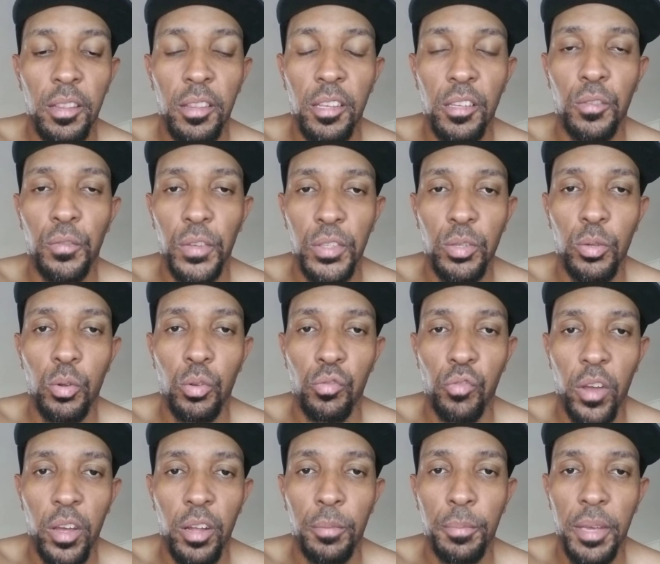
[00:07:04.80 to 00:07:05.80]
this physical
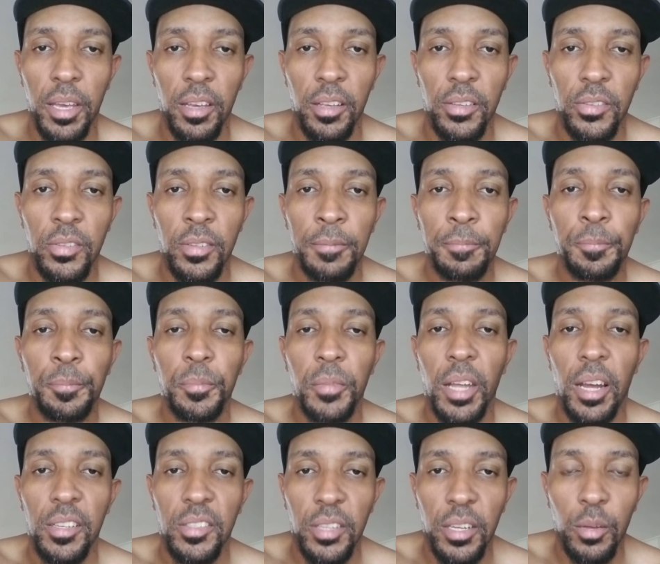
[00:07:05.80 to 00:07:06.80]
realm is.
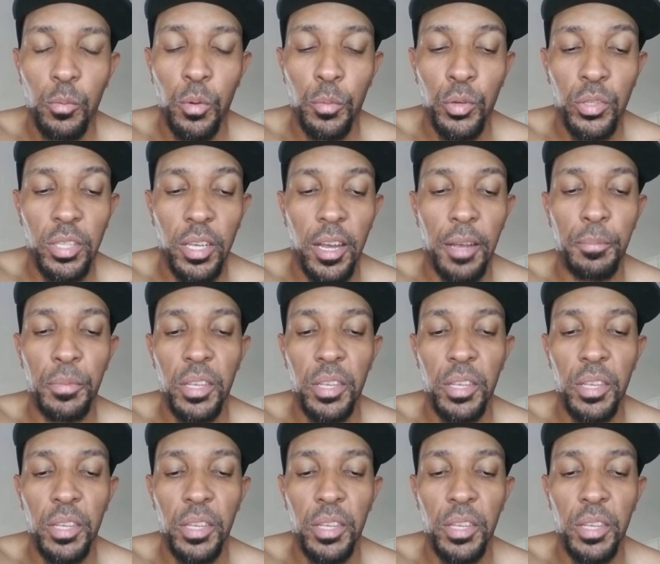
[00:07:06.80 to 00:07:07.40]
I'll say that one more time.